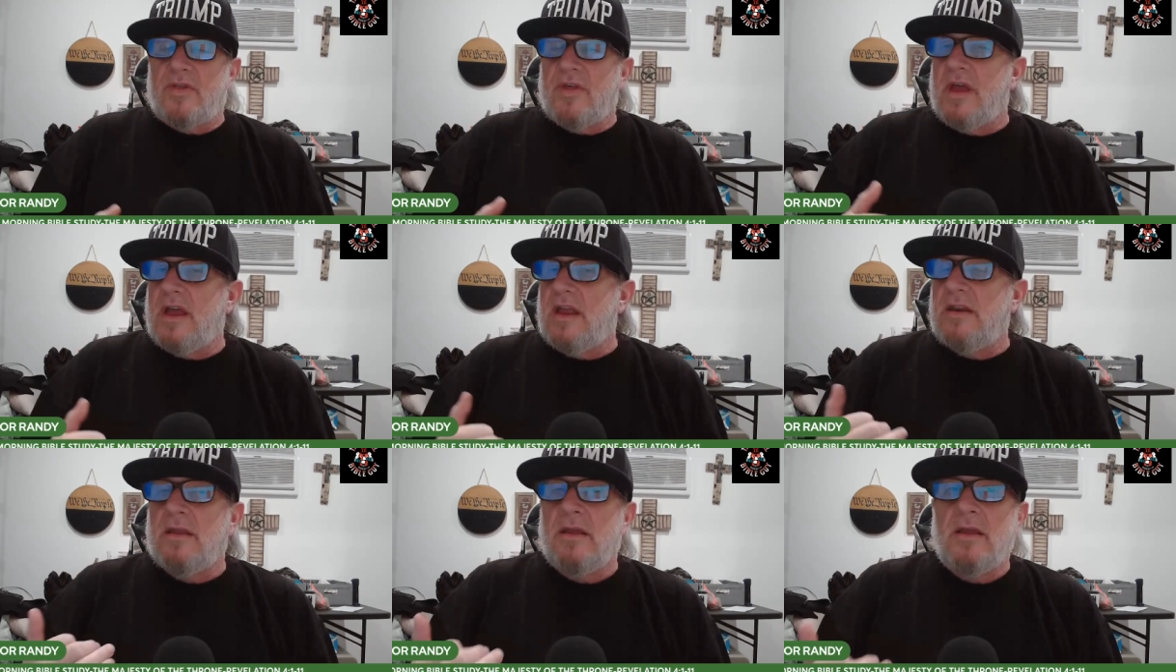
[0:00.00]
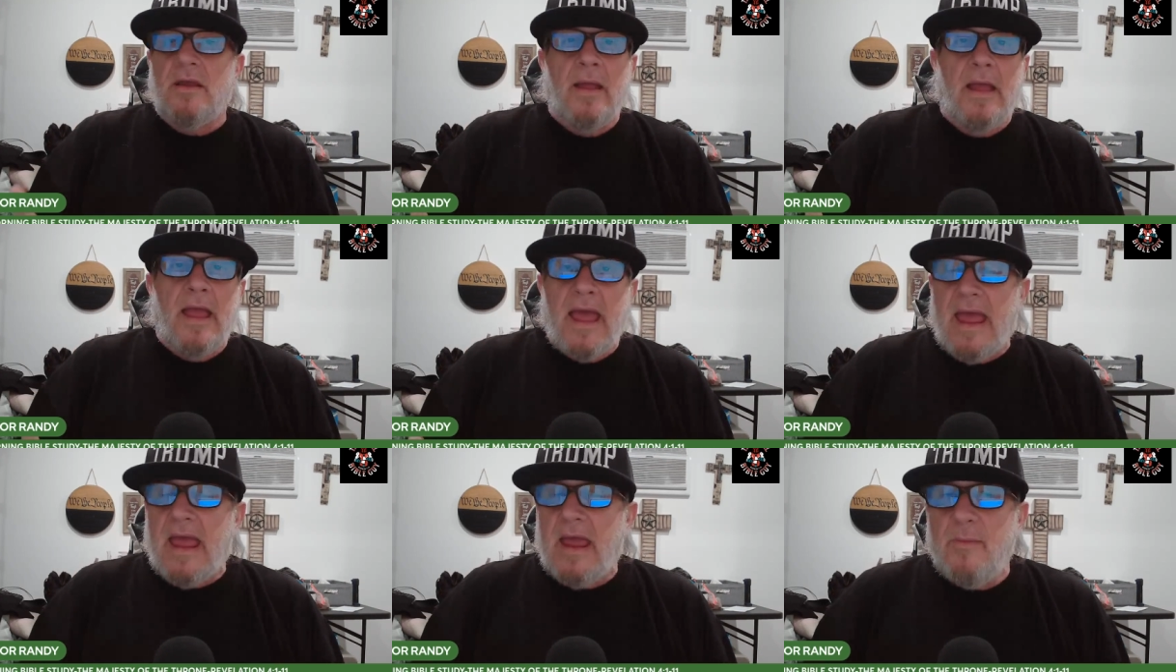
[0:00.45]
than
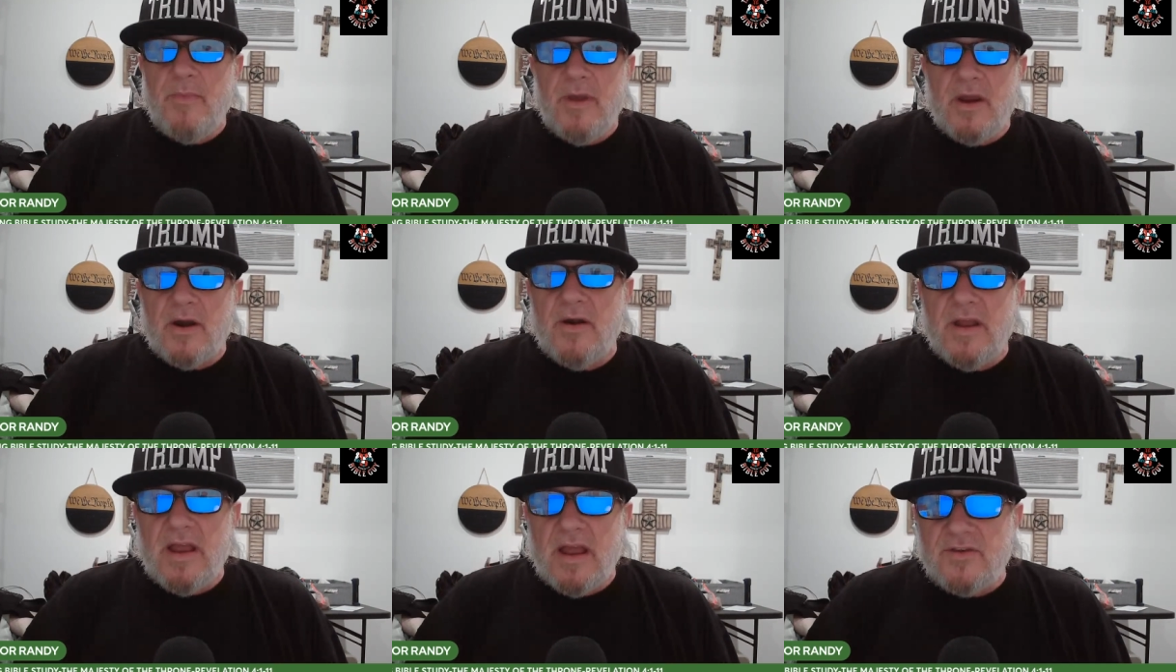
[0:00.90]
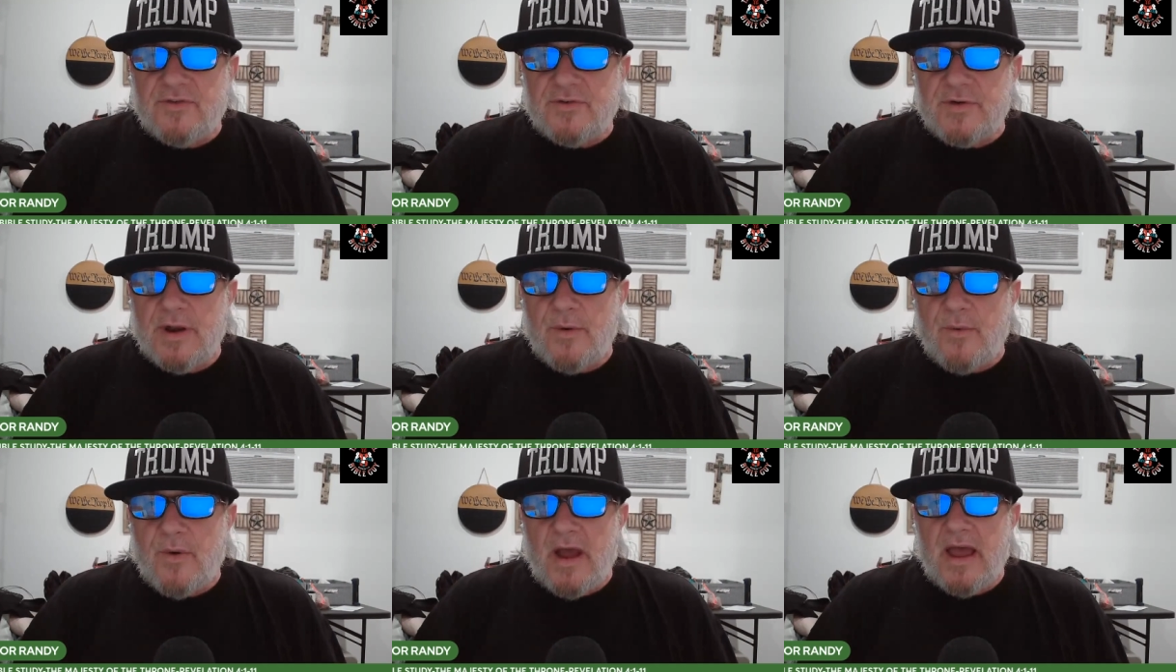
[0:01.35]
a mere
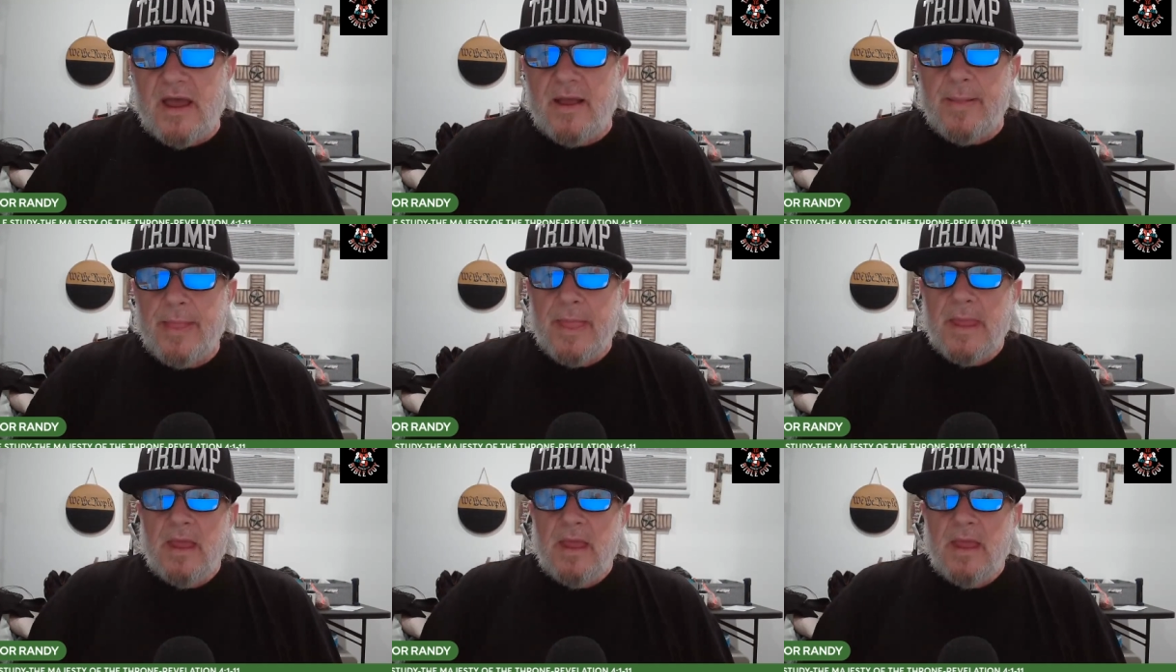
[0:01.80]
entryway,